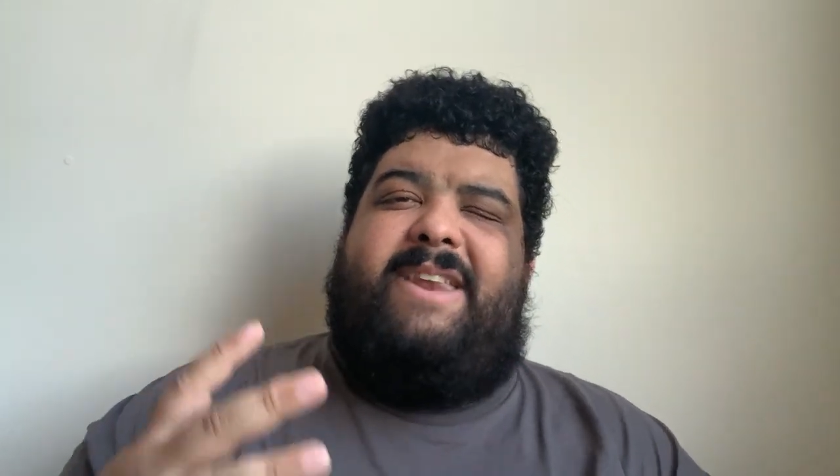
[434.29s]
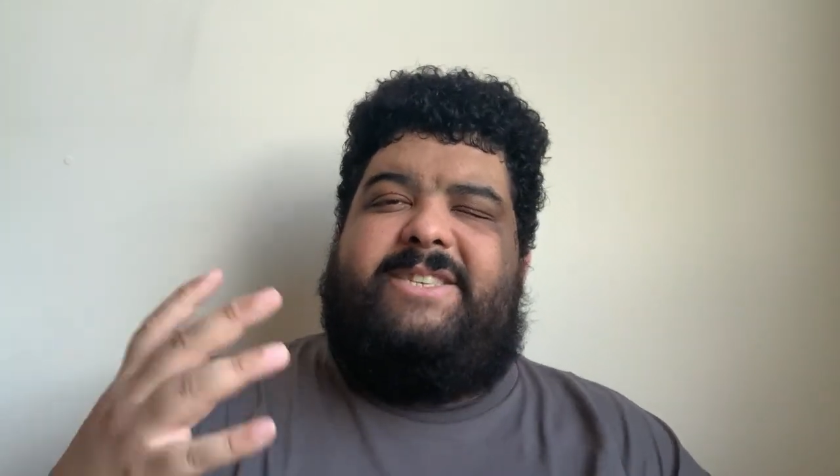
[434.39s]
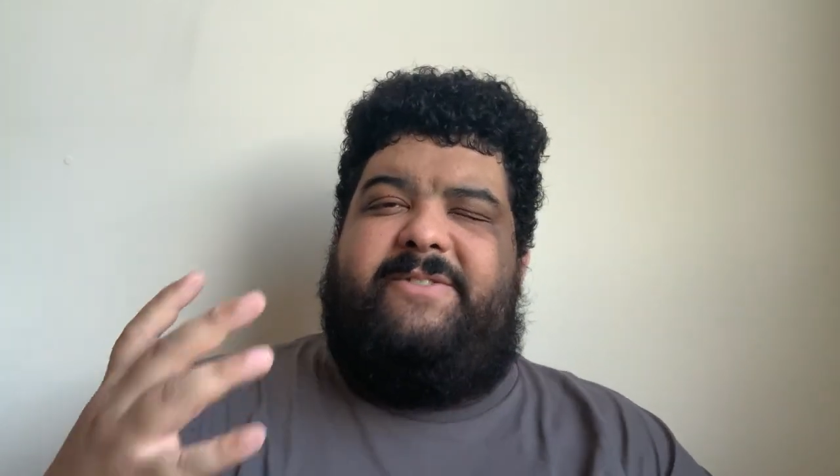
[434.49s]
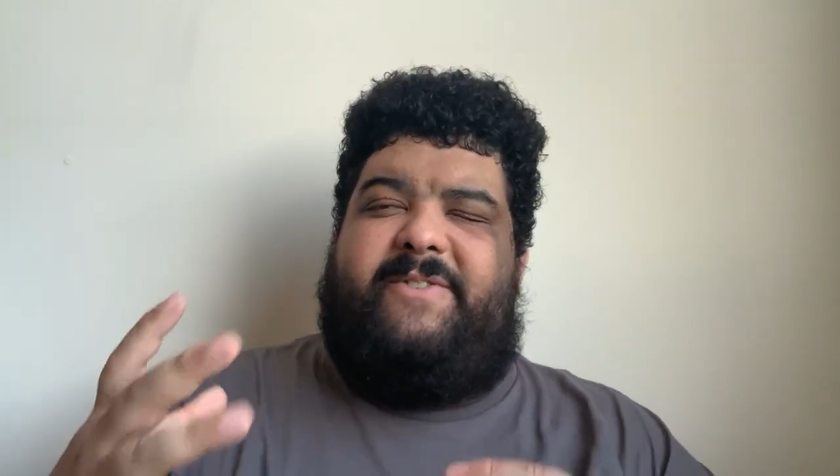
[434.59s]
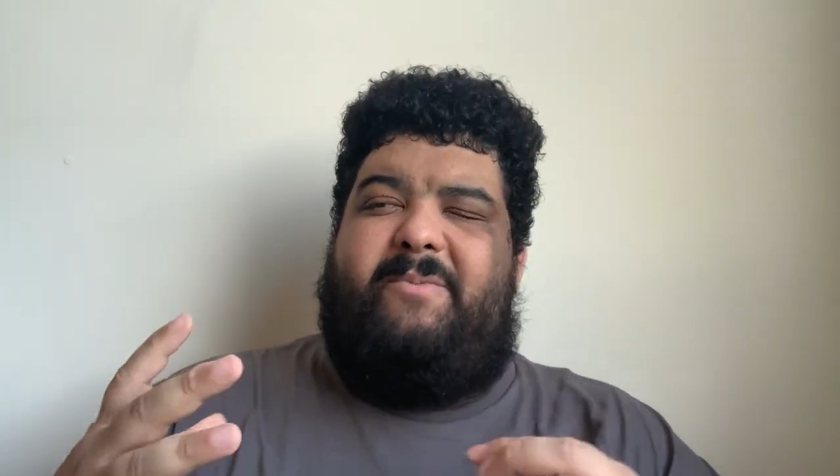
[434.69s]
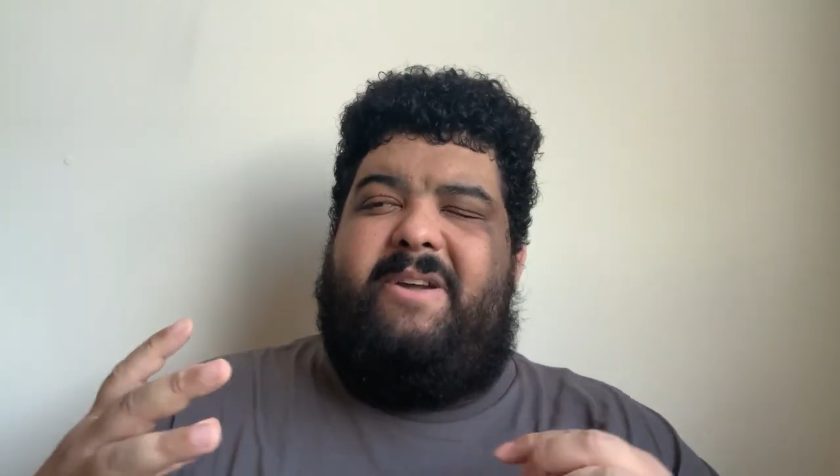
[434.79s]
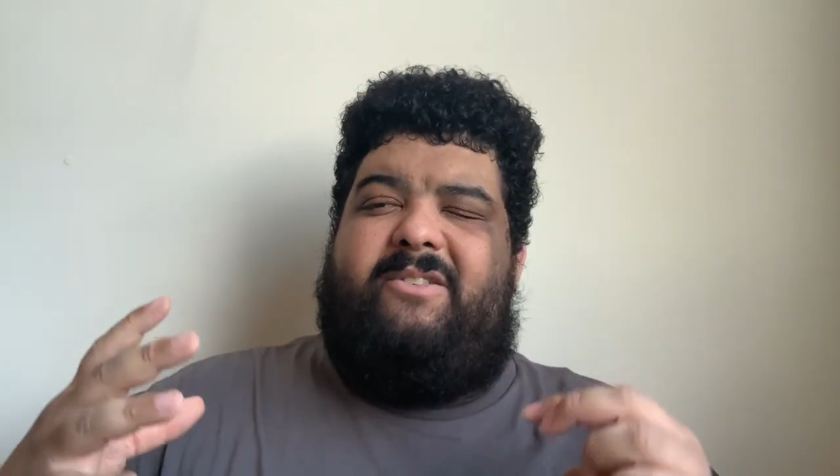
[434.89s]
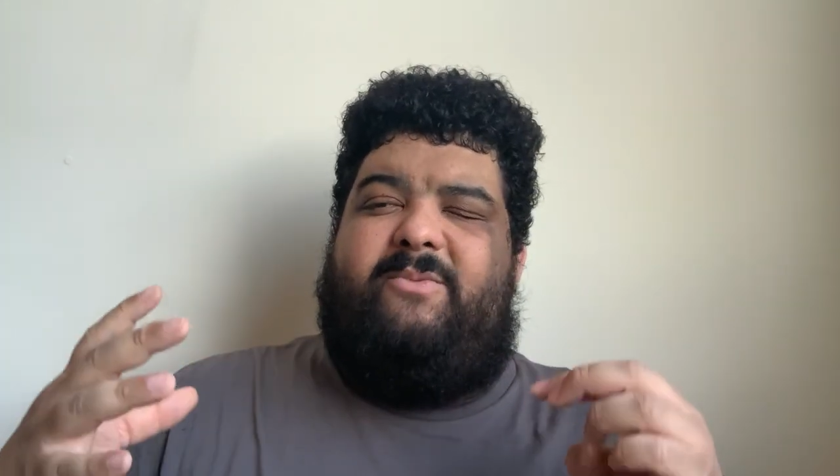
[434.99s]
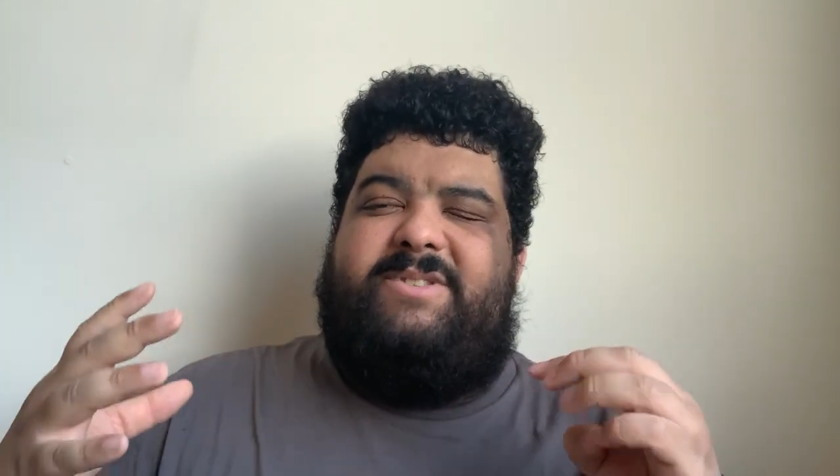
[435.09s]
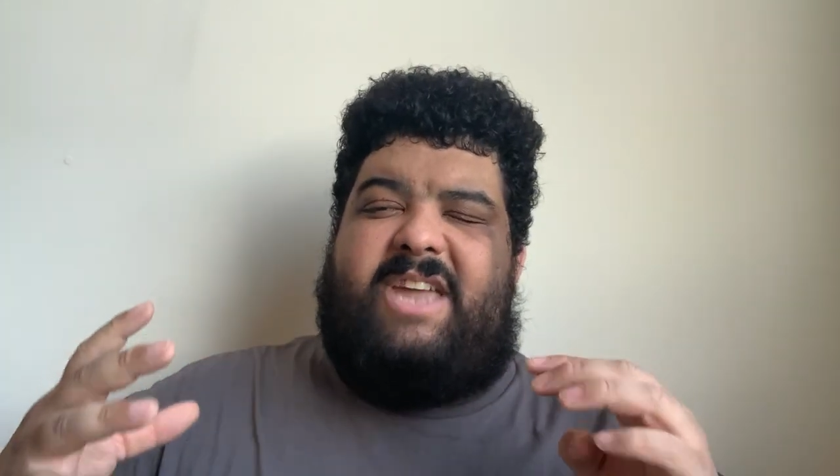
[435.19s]
as a
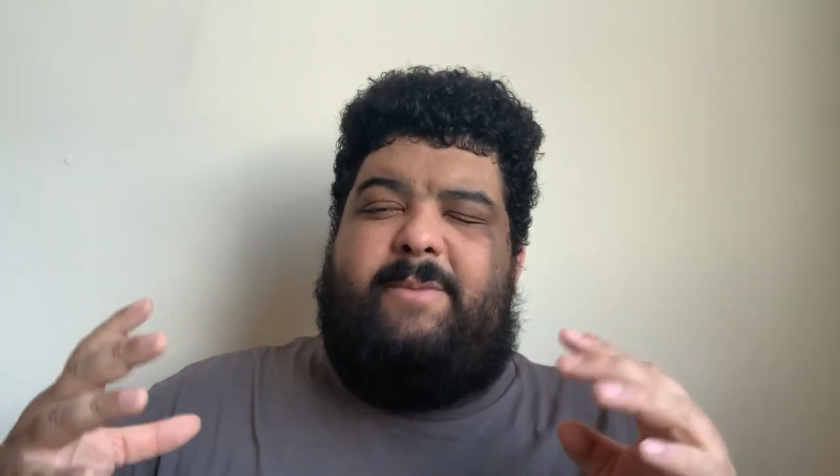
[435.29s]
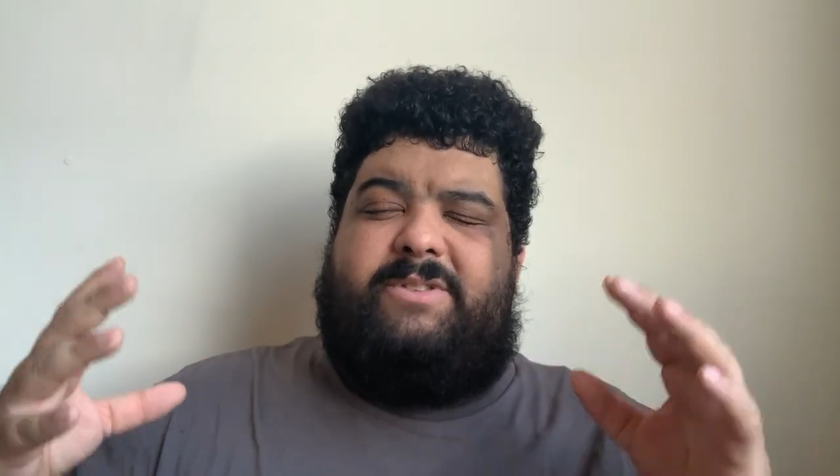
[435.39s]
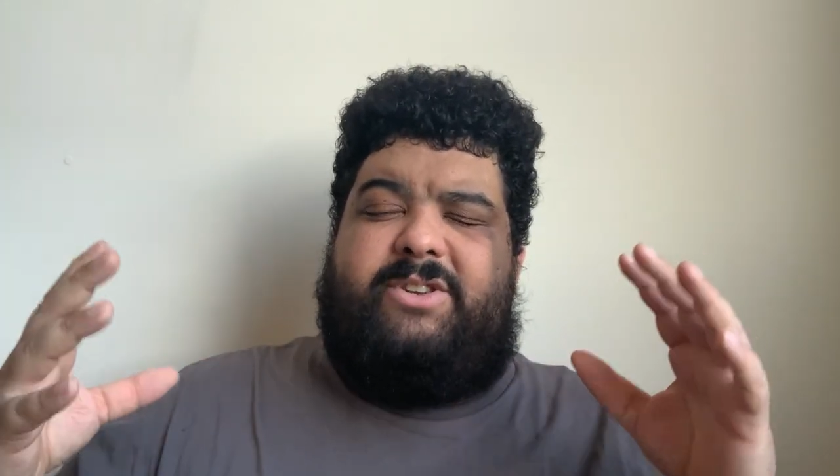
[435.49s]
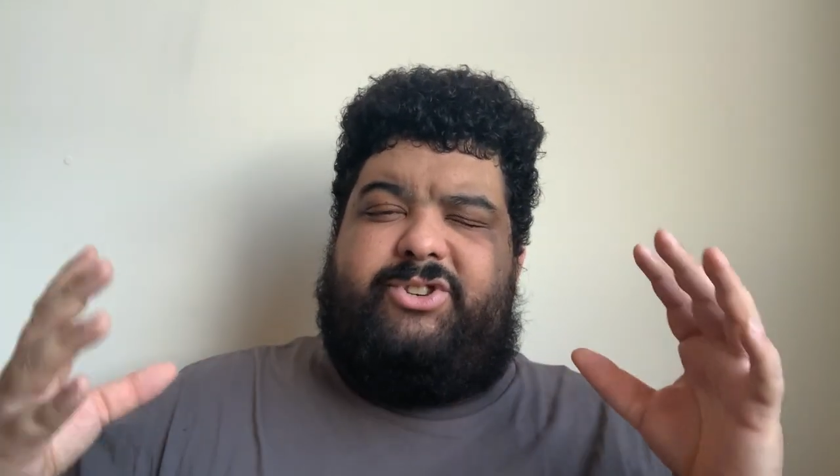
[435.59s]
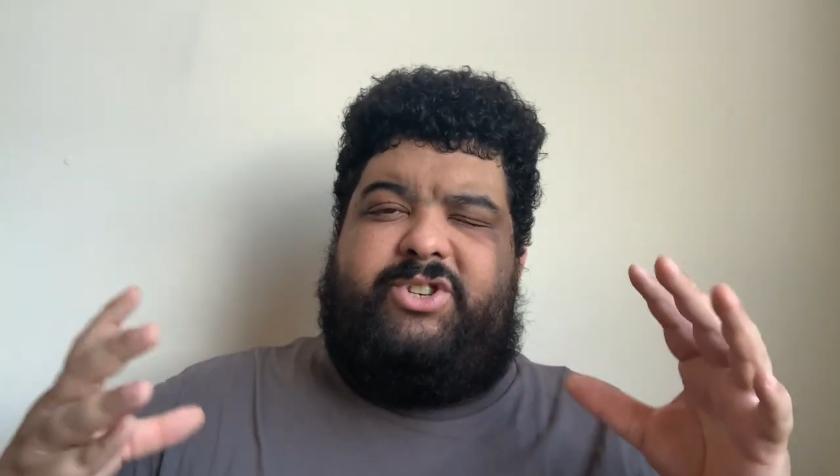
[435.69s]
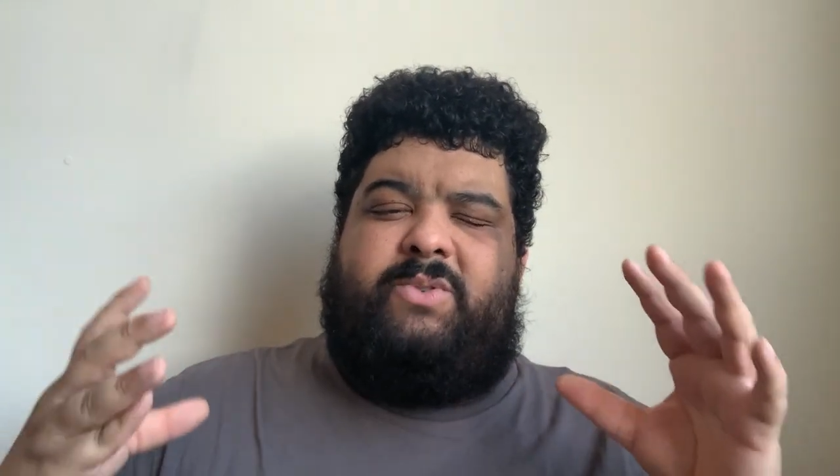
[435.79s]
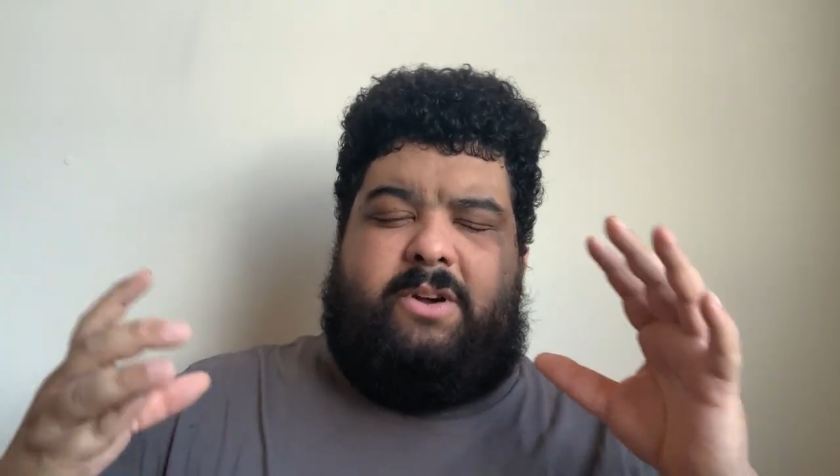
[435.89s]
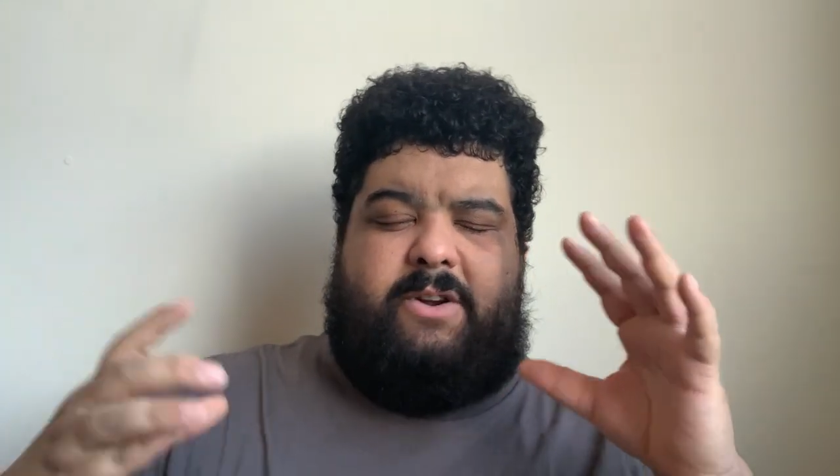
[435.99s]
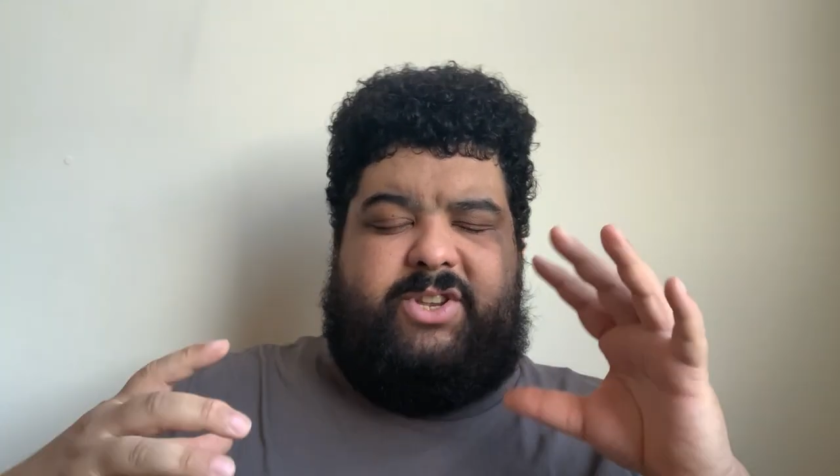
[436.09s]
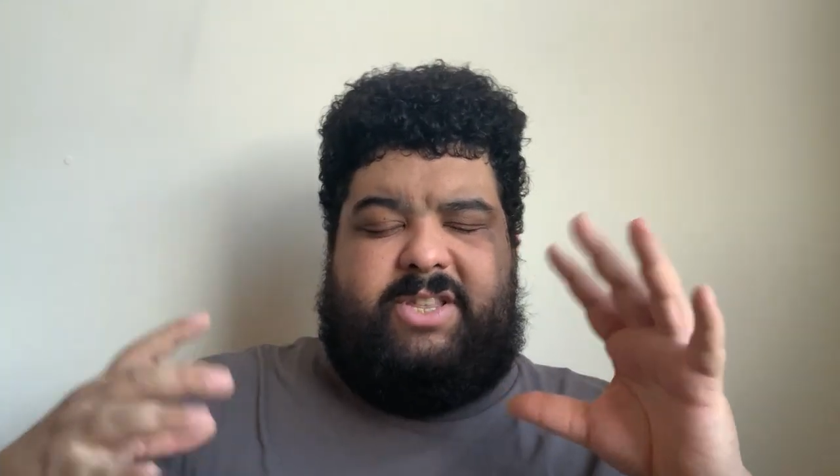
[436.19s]
filmmaker was able to shoot
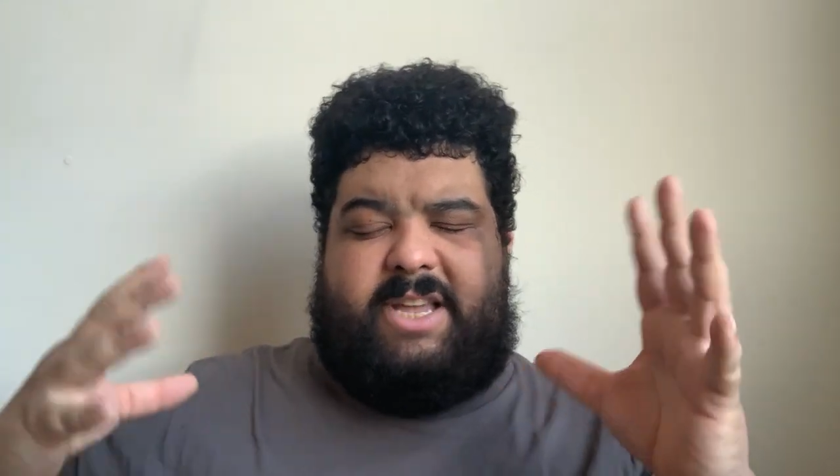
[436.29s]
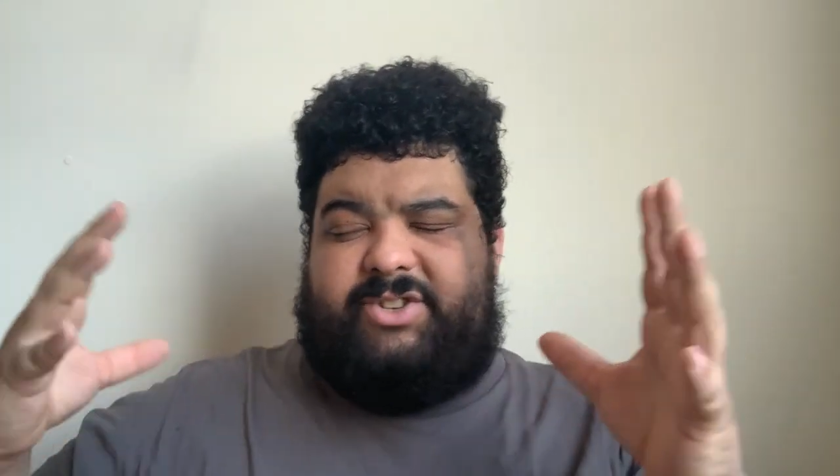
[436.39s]
largely in like